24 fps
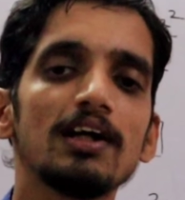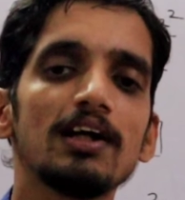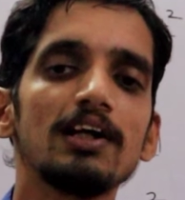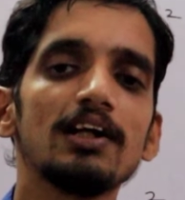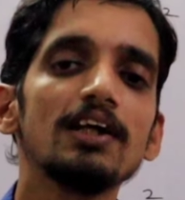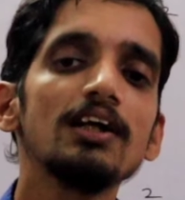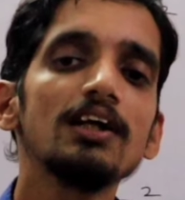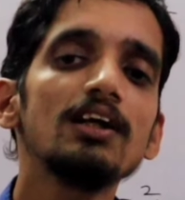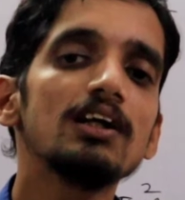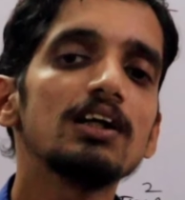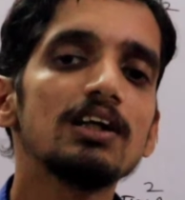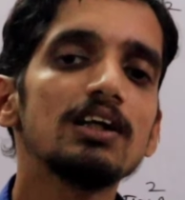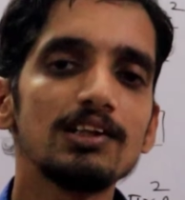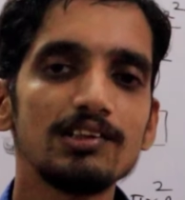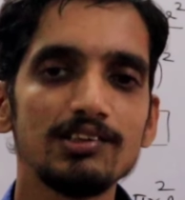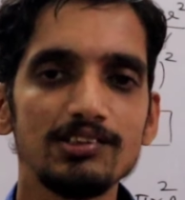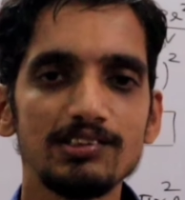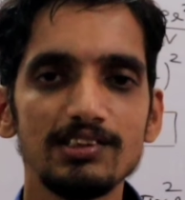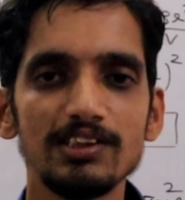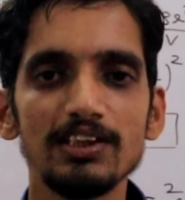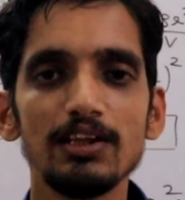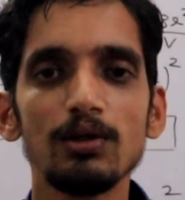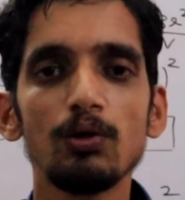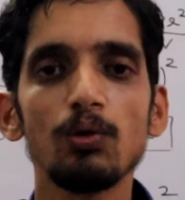getting
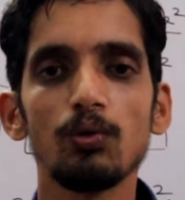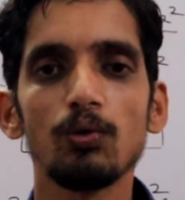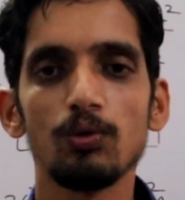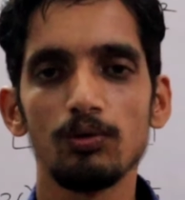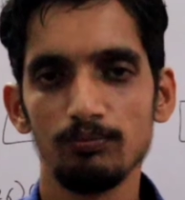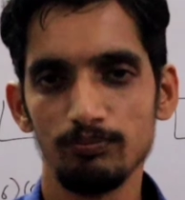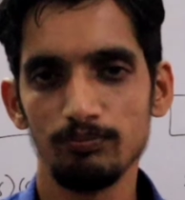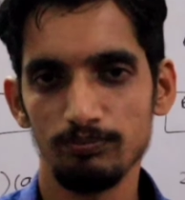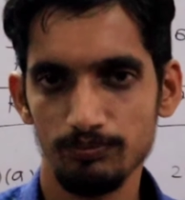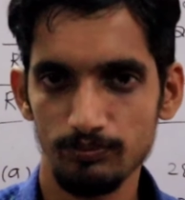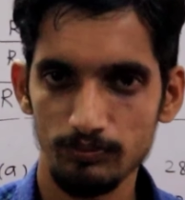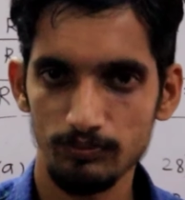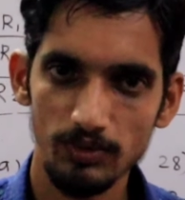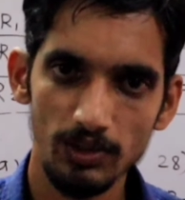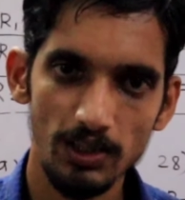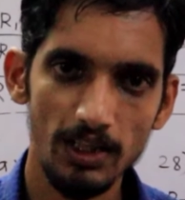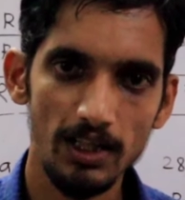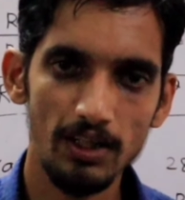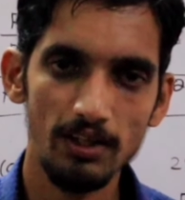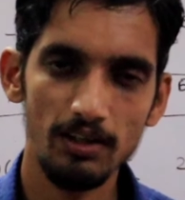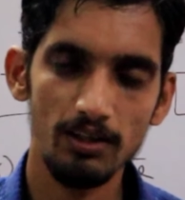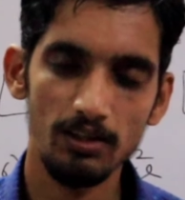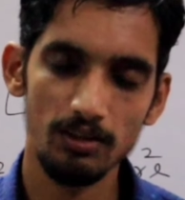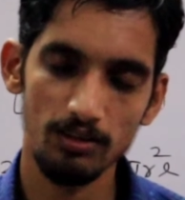0
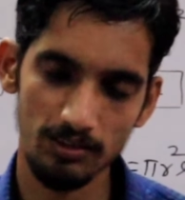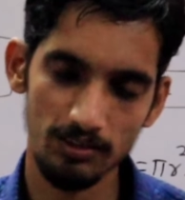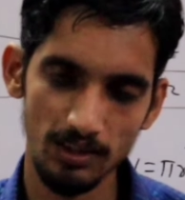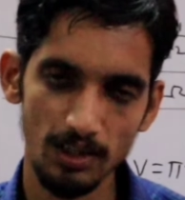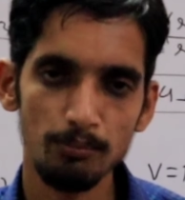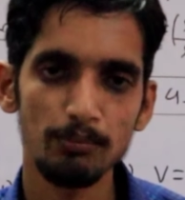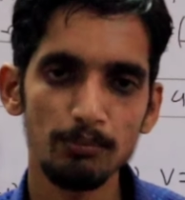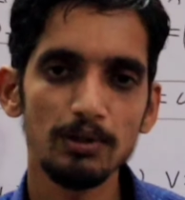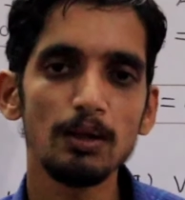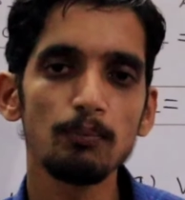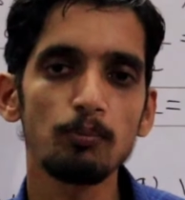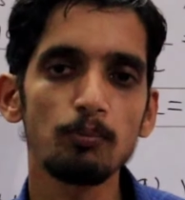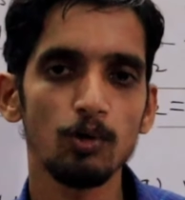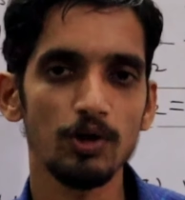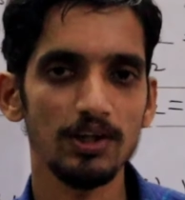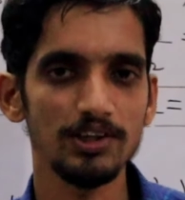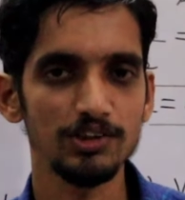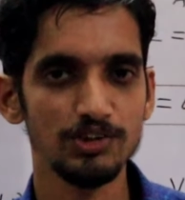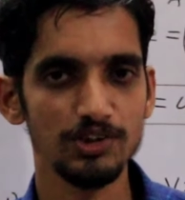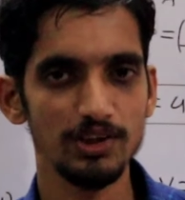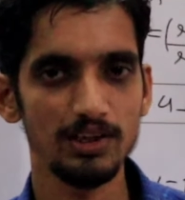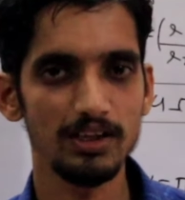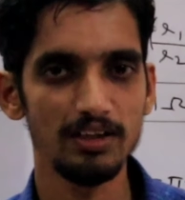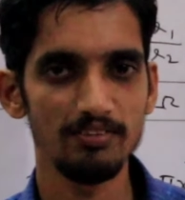terminal
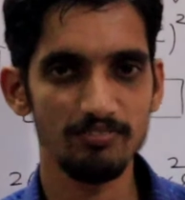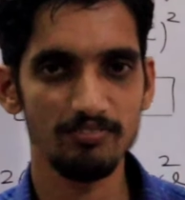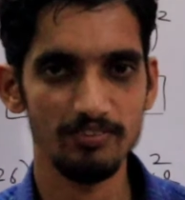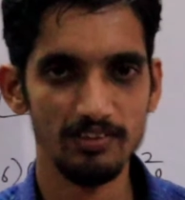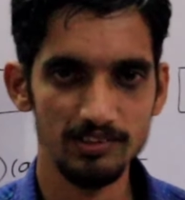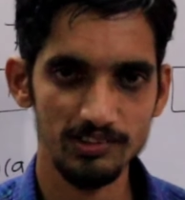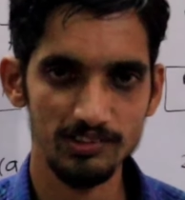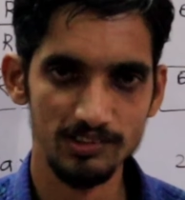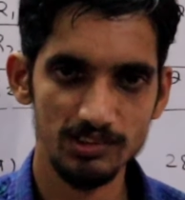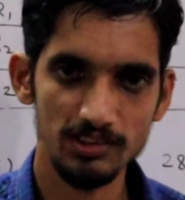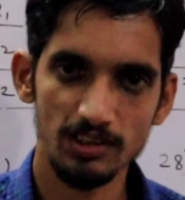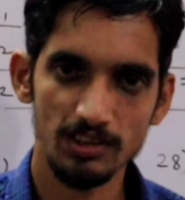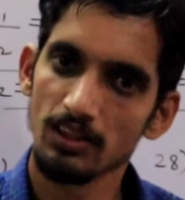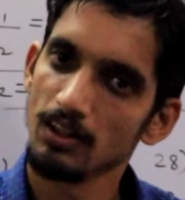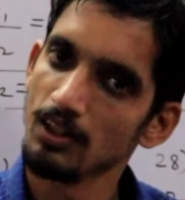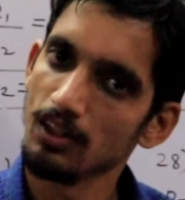potential difference.